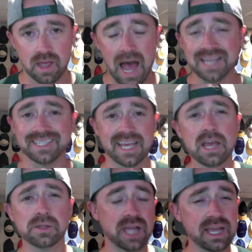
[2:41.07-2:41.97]

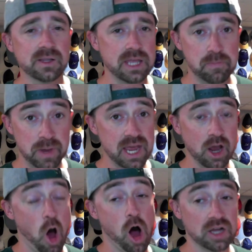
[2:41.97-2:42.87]
Isaiah Likely
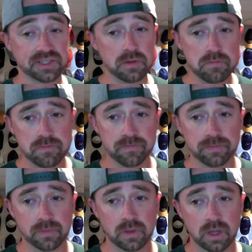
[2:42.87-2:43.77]
being awesome
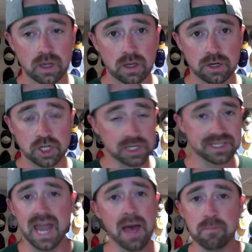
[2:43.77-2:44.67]
does
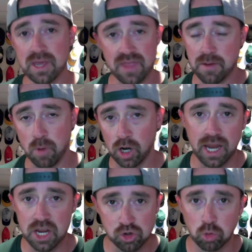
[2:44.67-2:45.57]
not mean that Mark
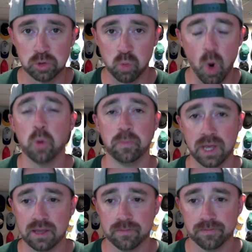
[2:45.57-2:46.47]
Andrews won't
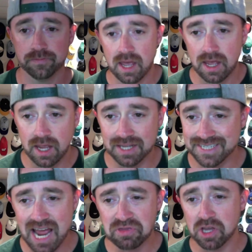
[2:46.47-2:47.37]
be.
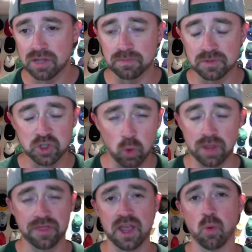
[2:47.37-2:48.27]
It's not the sort
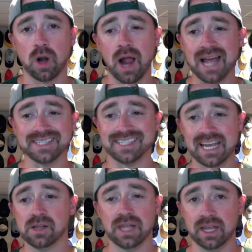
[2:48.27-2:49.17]
of thing where
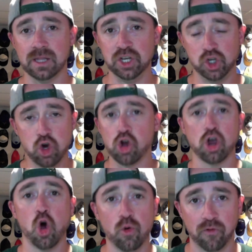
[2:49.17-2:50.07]
Isaiah Likely
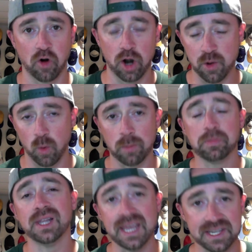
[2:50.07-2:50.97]
took over and
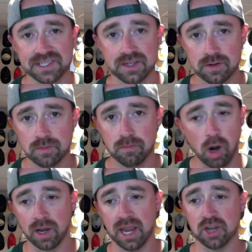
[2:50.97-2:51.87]
replaced
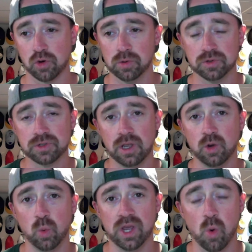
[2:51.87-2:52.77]
Mark Andrews
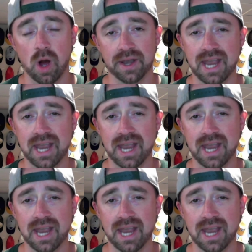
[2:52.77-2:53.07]
in week one.